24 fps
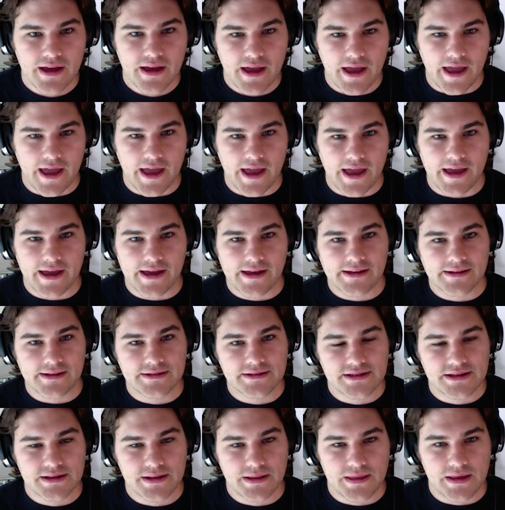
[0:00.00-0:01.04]

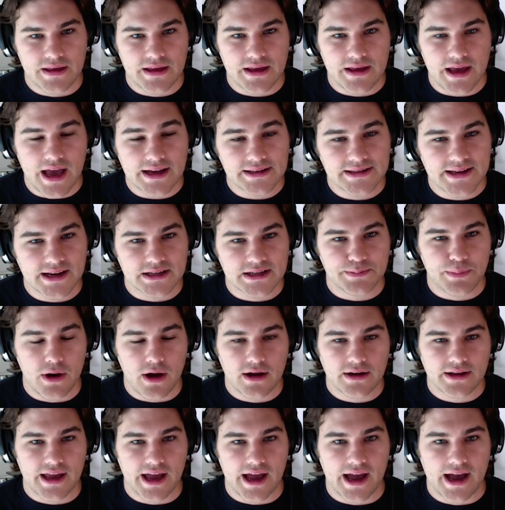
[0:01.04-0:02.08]
And the SX
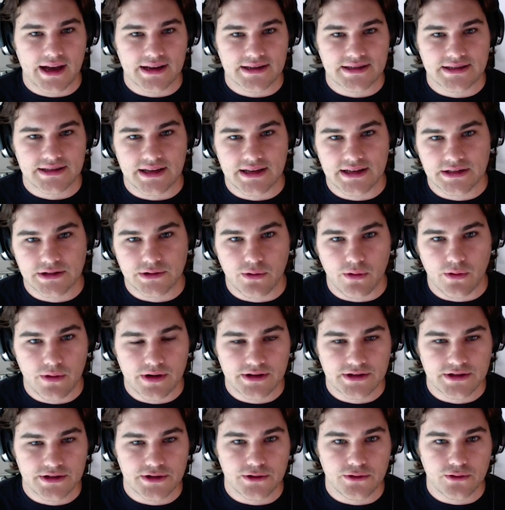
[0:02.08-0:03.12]
podcast is
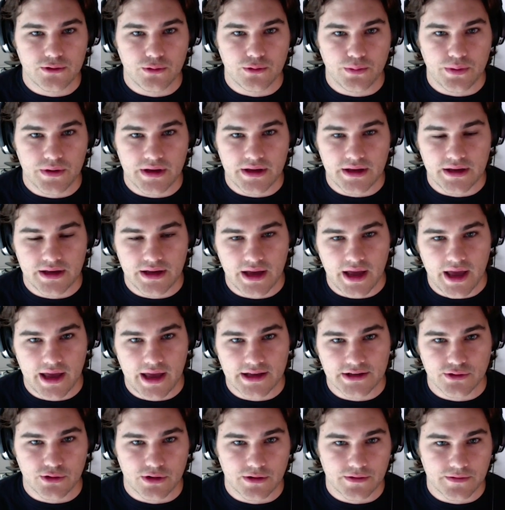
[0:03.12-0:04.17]
going to be
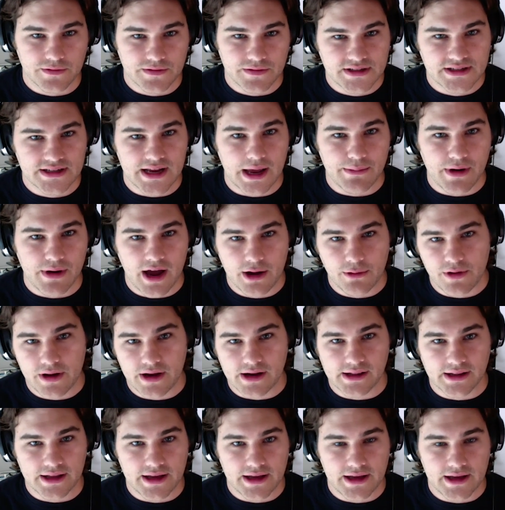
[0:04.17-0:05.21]
a sort of
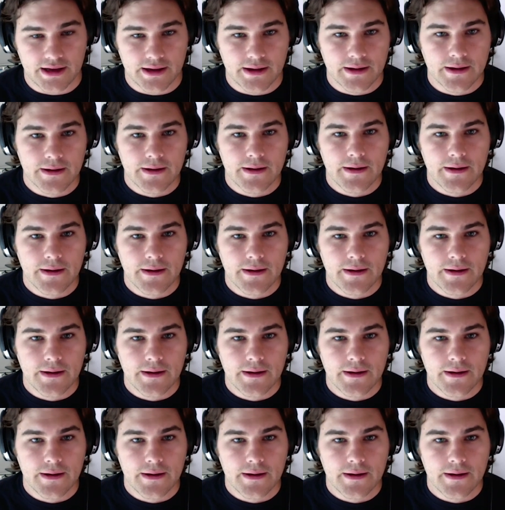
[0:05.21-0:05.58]
semi-weekly